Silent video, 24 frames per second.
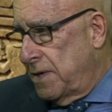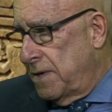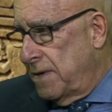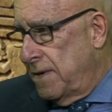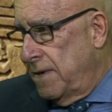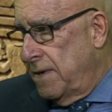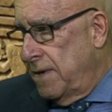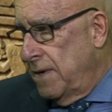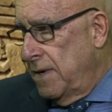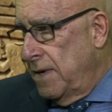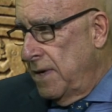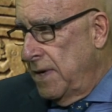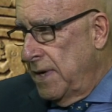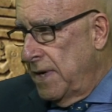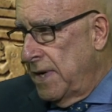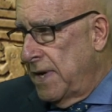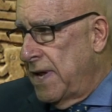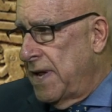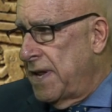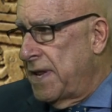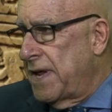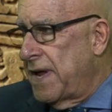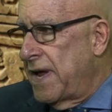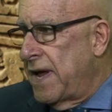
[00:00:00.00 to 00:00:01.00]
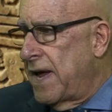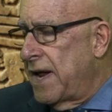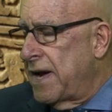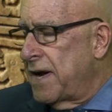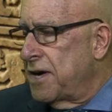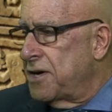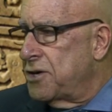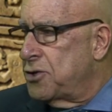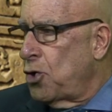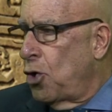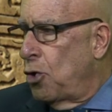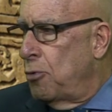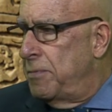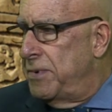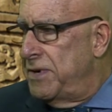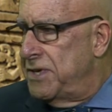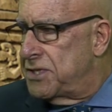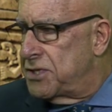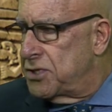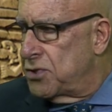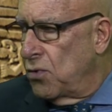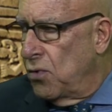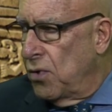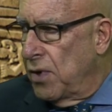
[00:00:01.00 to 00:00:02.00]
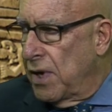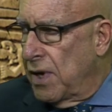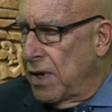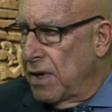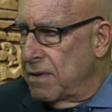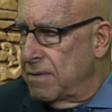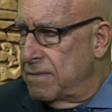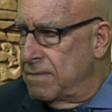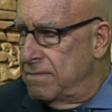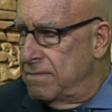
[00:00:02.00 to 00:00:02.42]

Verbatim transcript: Okay, yeah. And they had adobe soil